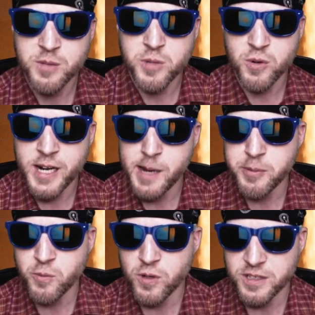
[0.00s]
But what
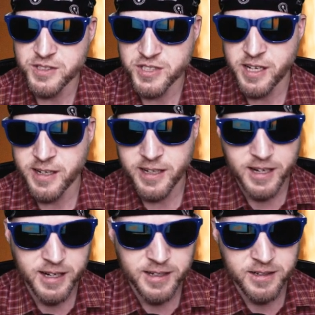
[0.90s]
happened was I
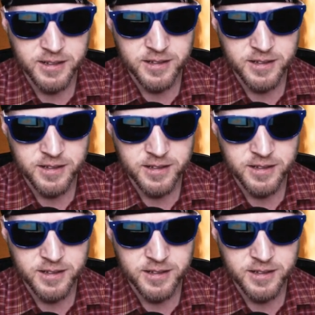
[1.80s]
got